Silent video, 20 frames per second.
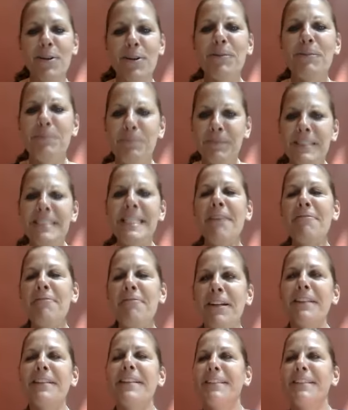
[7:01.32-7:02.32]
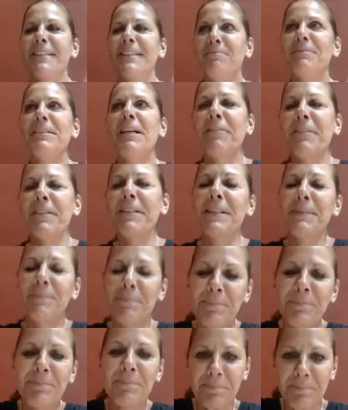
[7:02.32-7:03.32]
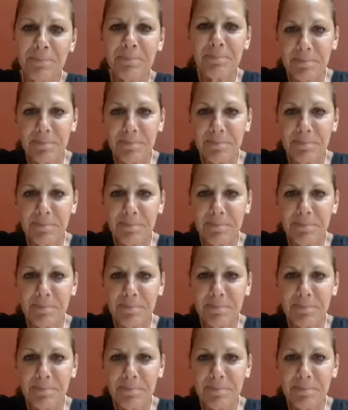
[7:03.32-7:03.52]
wow. so definitely, definitely. What are